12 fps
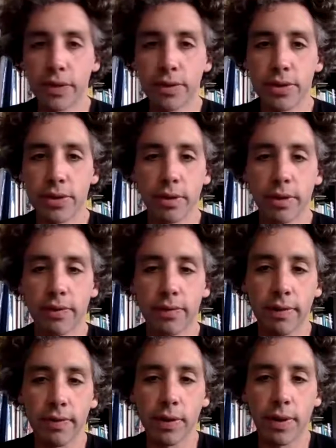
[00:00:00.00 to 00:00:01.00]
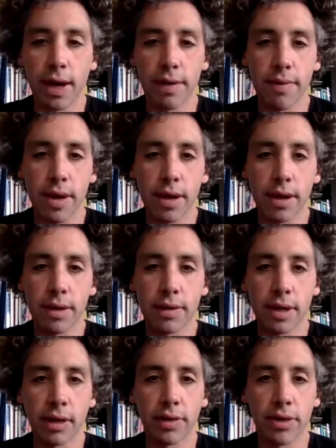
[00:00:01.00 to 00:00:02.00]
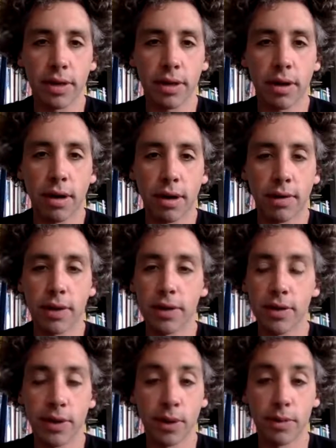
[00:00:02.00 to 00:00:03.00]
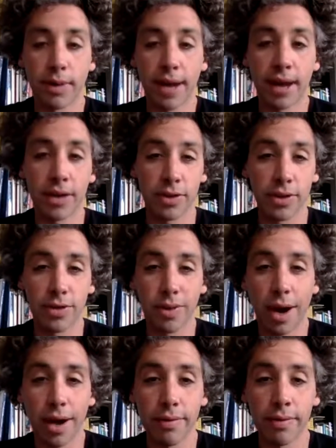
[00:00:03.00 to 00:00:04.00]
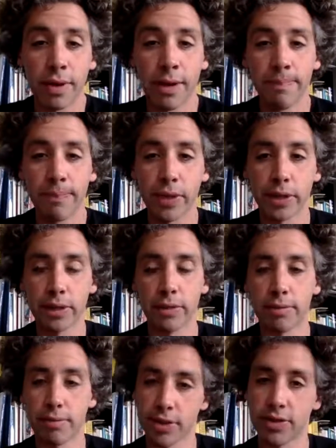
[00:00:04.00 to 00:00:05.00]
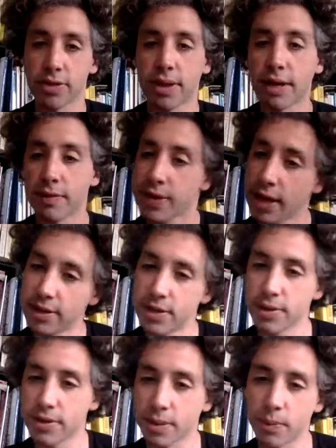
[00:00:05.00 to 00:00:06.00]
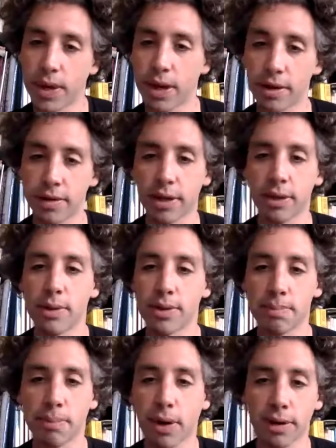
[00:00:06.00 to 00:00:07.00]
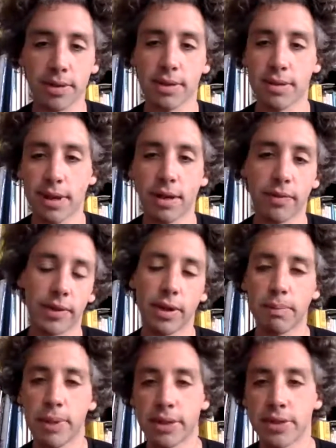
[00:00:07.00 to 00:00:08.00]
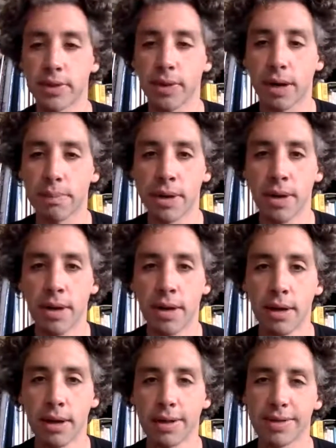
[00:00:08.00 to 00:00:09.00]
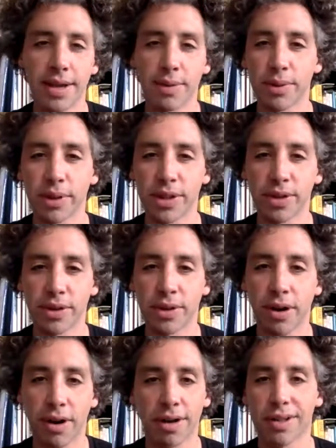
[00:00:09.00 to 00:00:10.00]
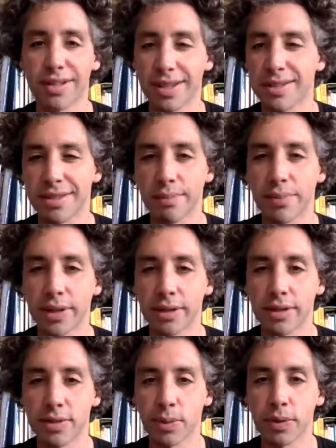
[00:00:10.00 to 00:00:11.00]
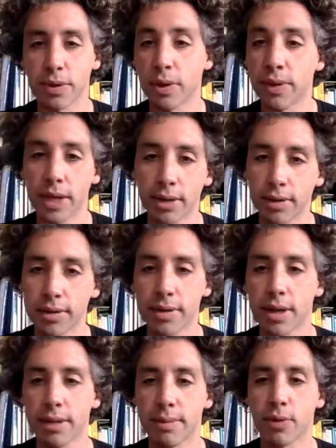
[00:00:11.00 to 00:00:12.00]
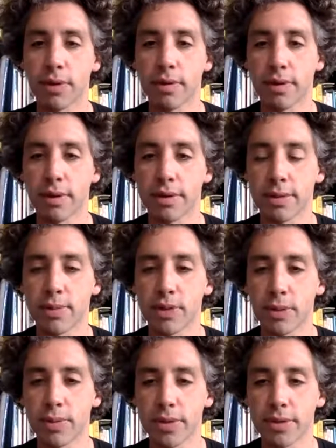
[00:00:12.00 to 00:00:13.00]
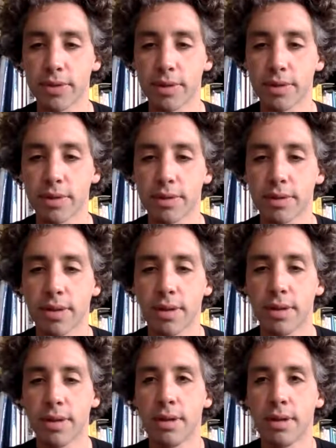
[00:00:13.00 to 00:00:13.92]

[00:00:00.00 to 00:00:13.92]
But in the future, if you have a intelligent car that you don't actually drive, that you just kind of takes you somewhere and then goes and parks itself and then picks you up, is that really your car? And is that something that's worth owning, or is that more of a subscription service?